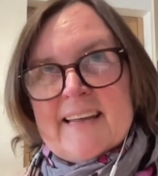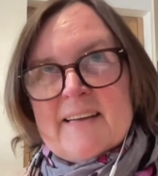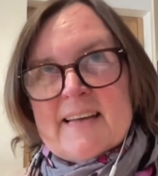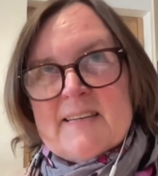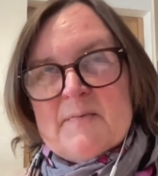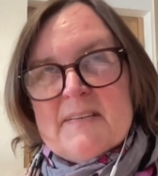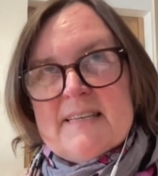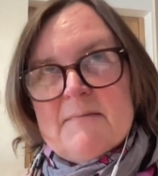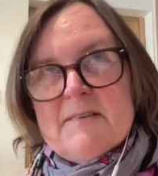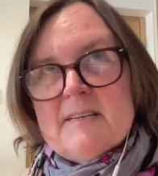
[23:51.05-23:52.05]
Yes, we
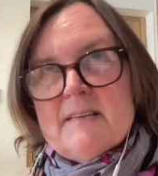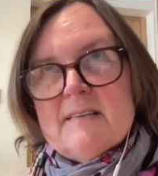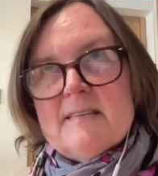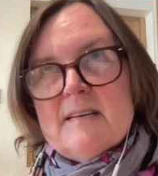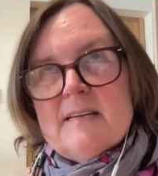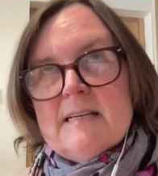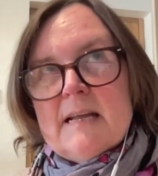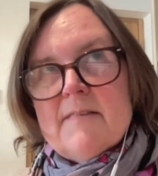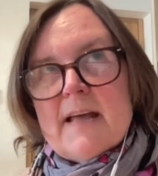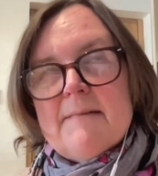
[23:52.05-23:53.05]
seem to certainly
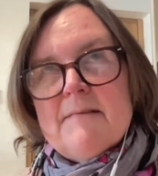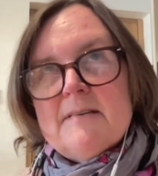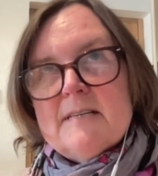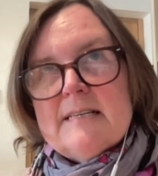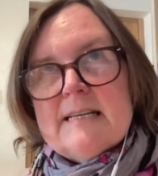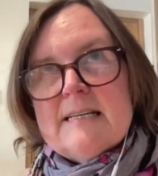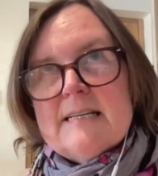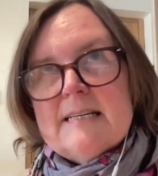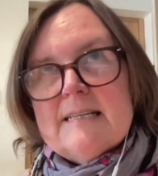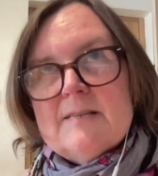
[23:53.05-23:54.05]
have entered into
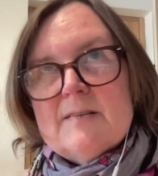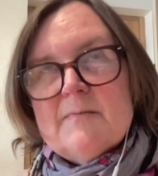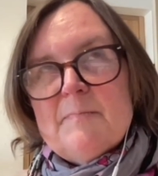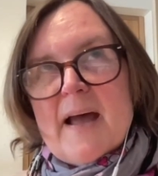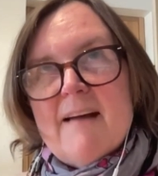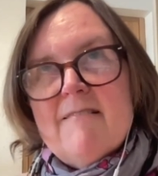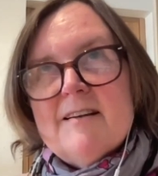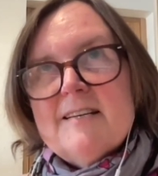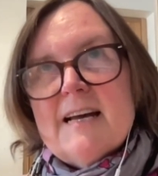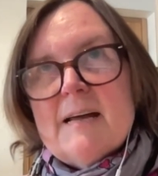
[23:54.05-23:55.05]
this sort of
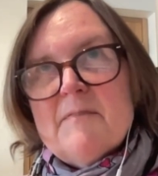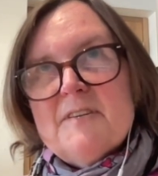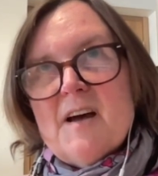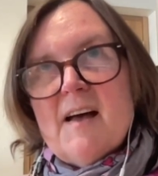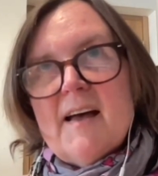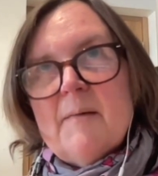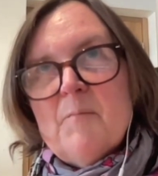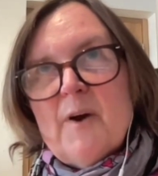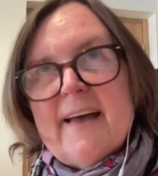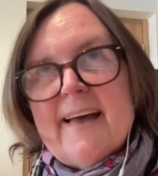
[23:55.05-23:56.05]
paradigm of time
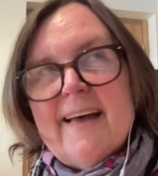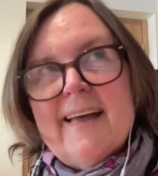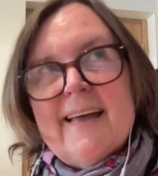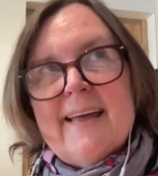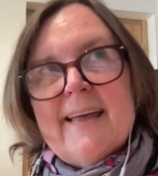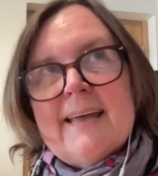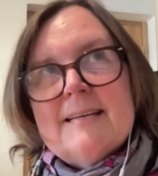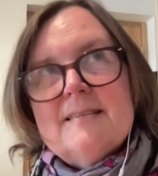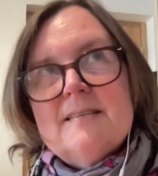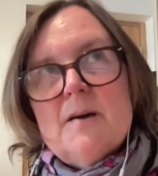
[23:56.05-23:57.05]
where
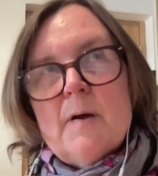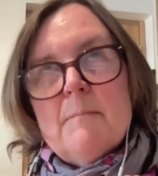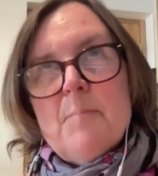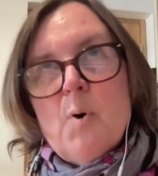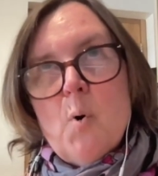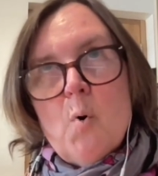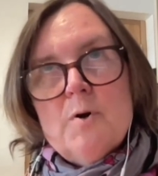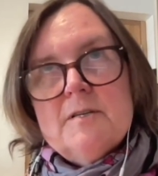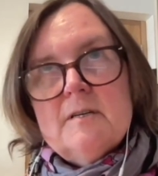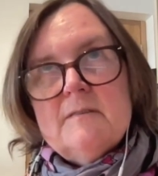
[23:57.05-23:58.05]
it's so
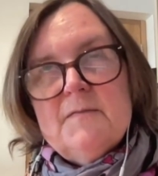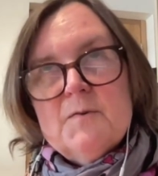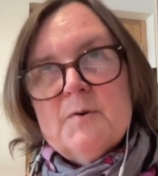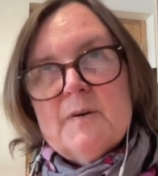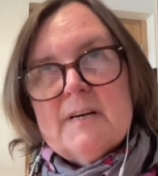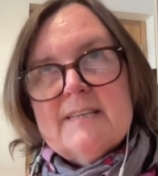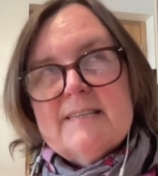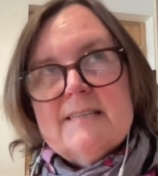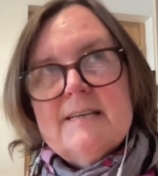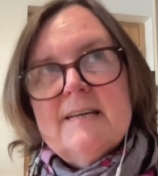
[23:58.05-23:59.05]
important for
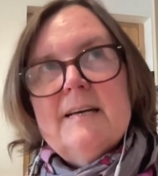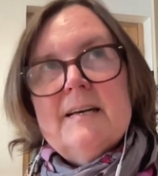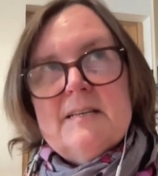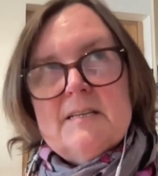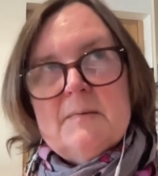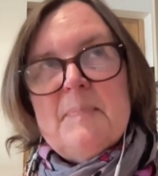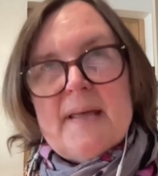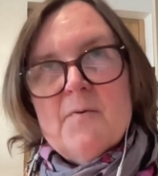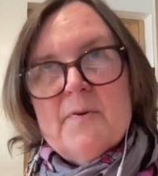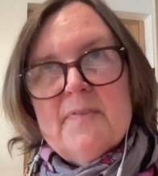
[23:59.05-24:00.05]
us to
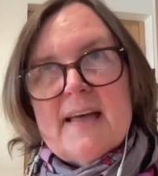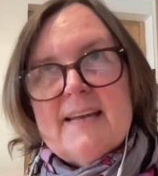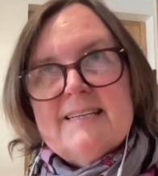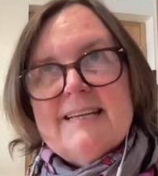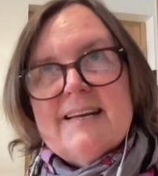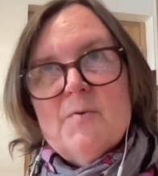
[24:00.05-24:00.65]
be authentic.